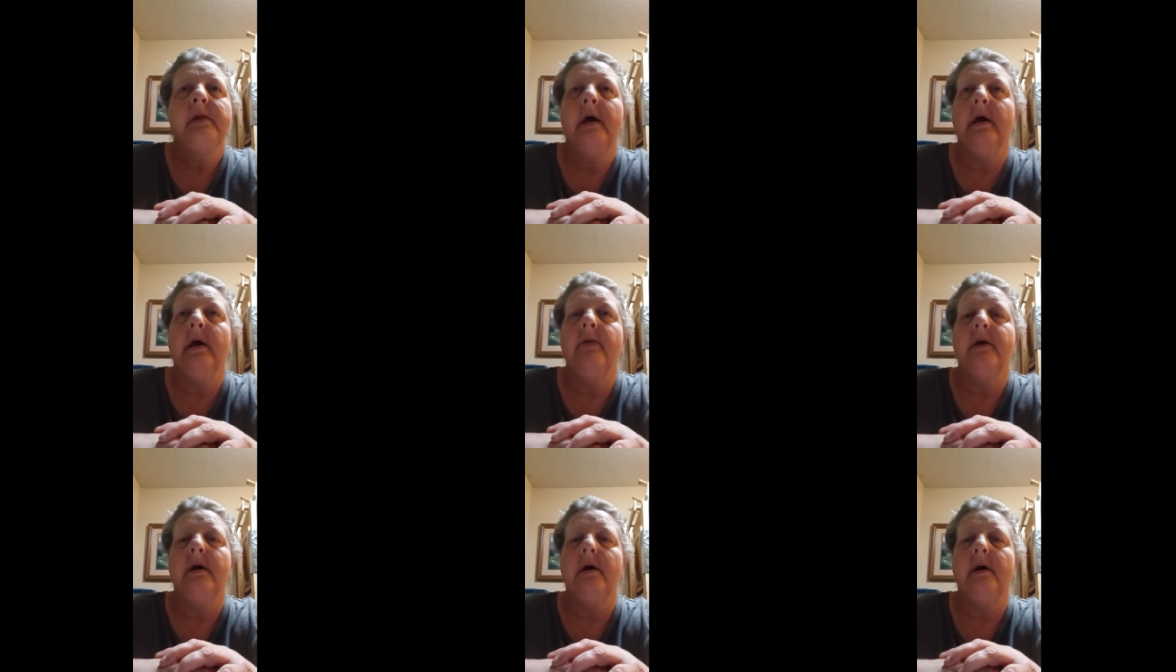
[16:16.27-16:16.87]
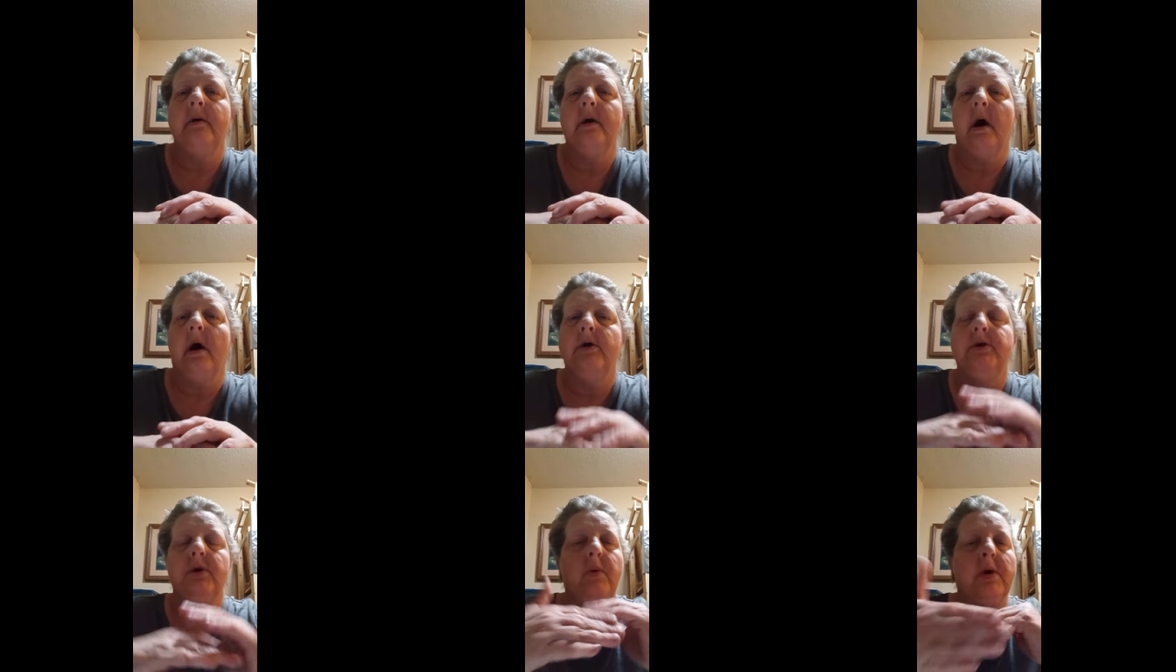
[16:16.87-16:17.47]
and then
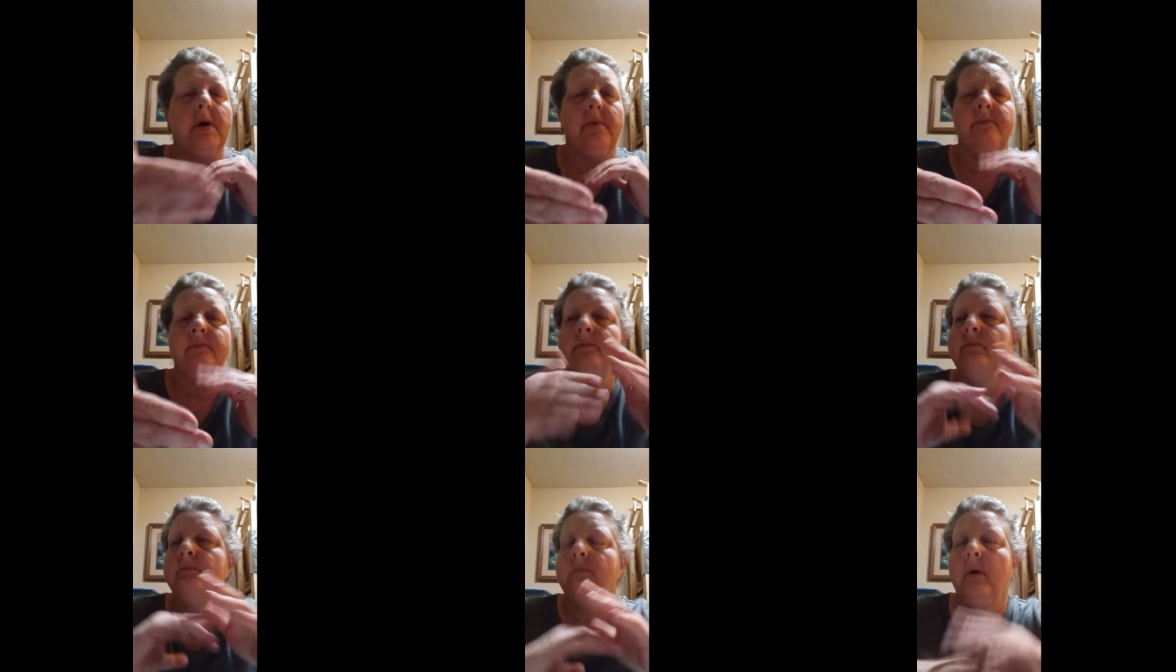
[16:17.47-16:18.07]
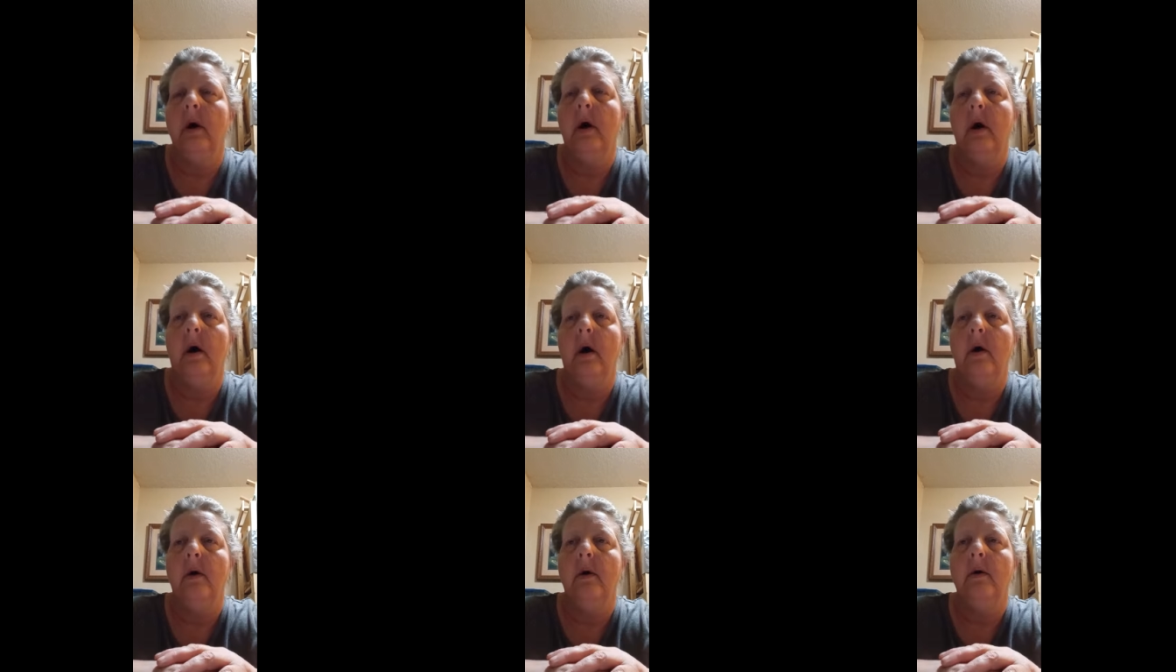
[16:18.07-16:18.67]
uh, do a
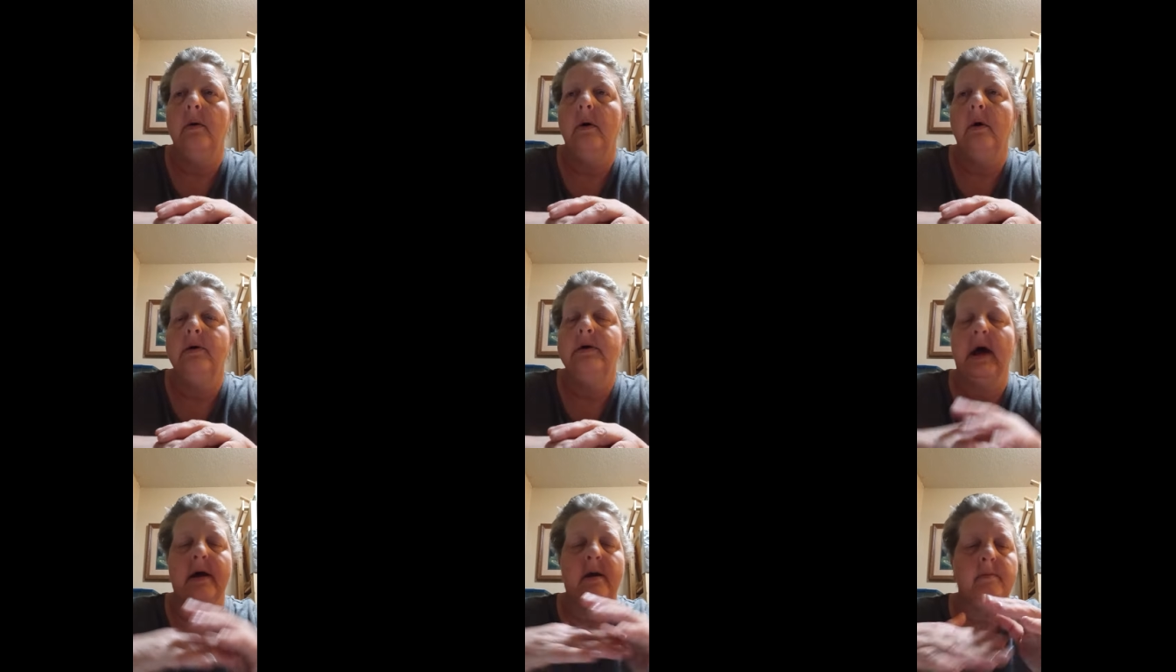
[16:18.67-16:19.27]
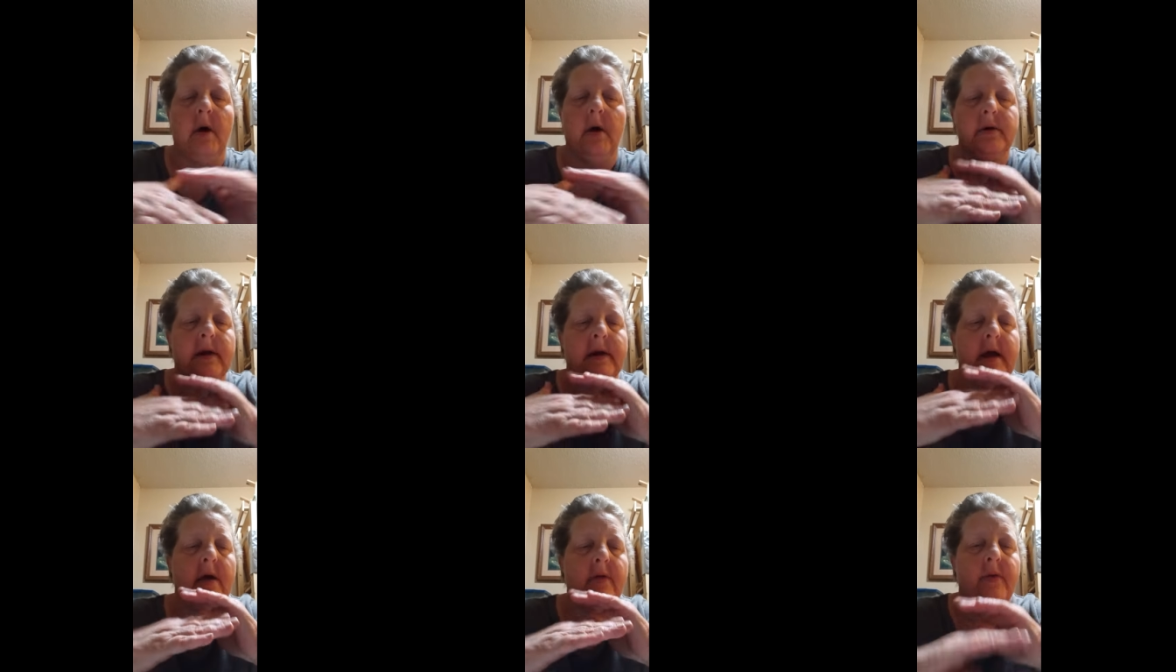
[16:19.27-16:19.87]
uh, tag them all
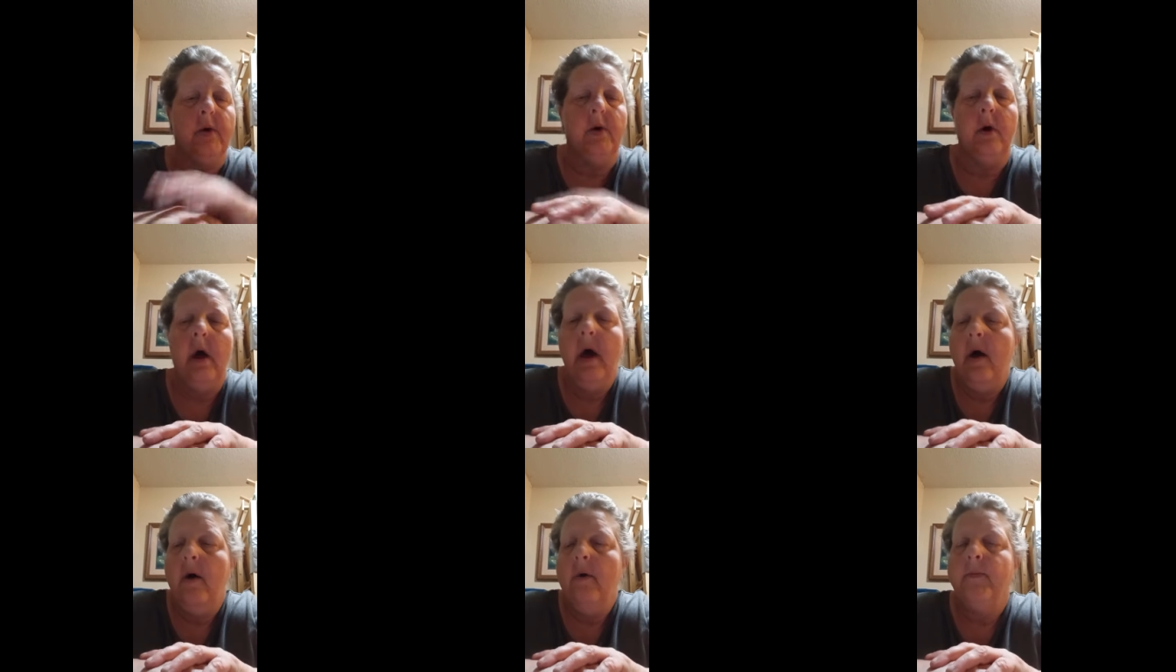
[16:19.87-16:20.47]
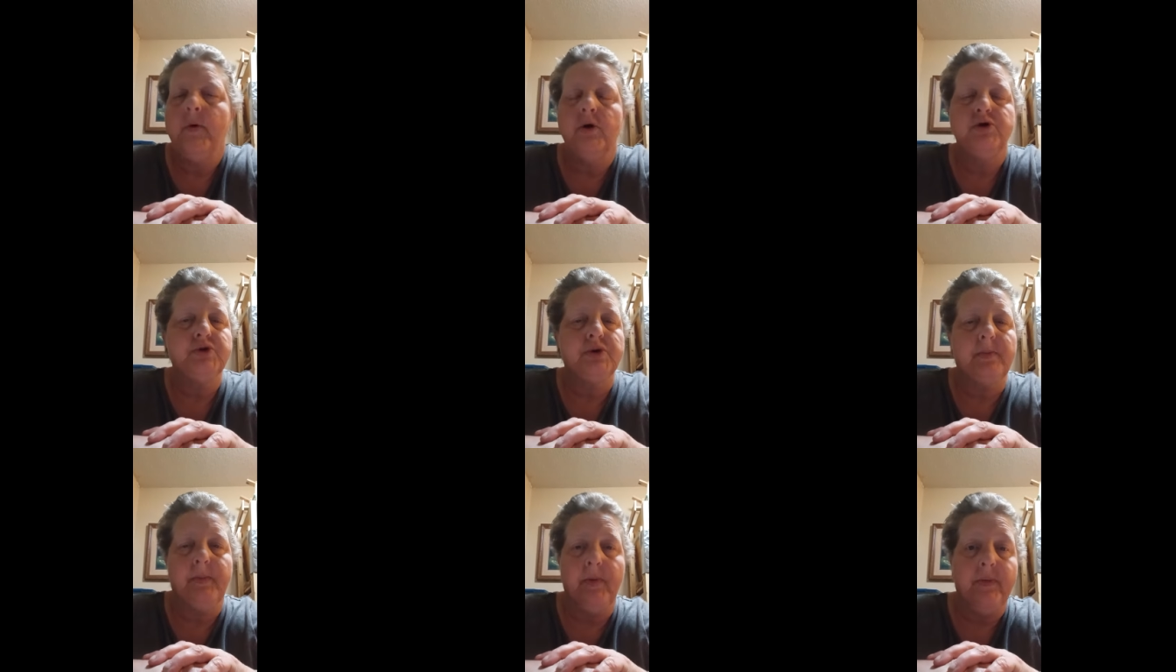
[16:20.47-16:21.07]
together for
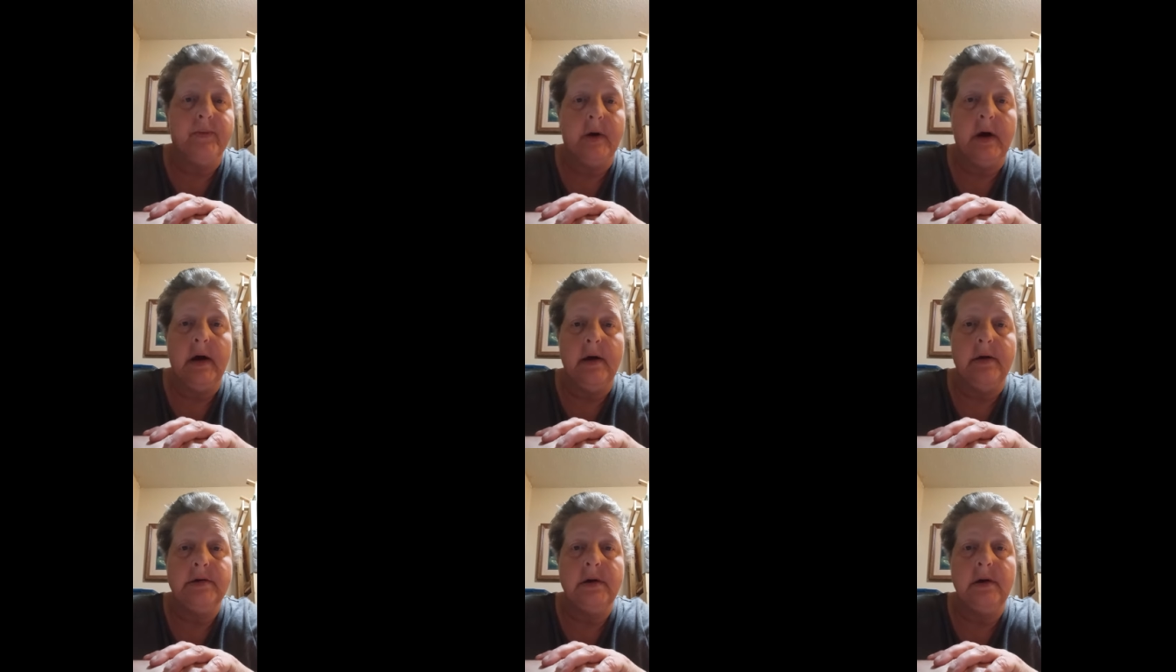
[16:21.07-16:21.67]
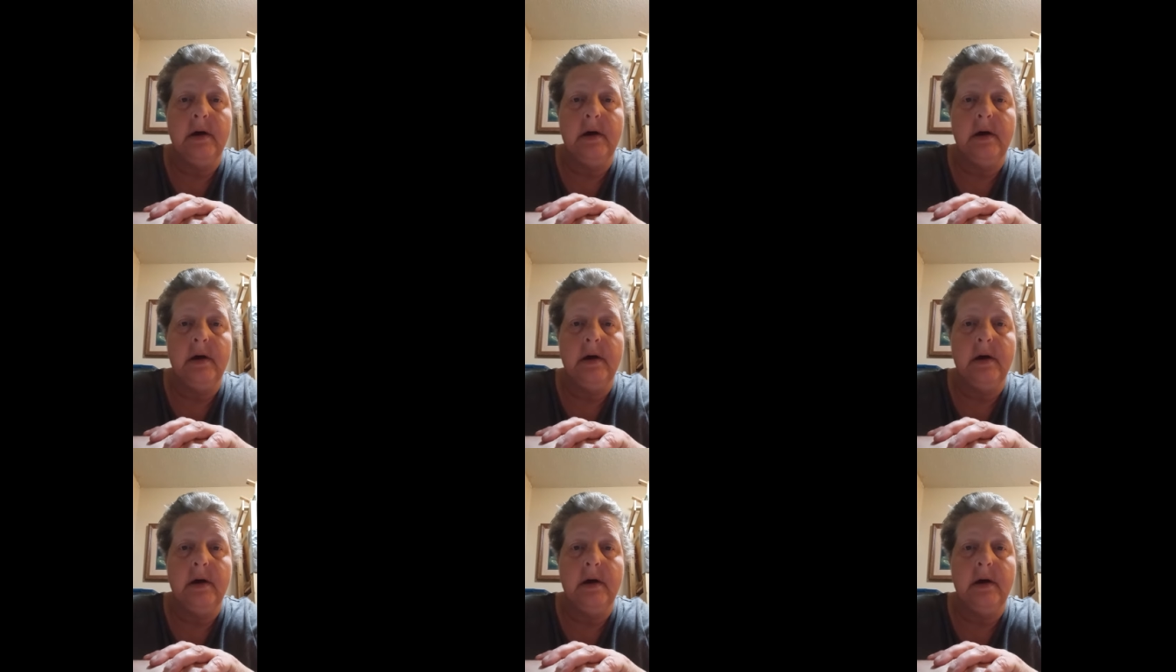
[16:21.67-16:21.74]
triple threat.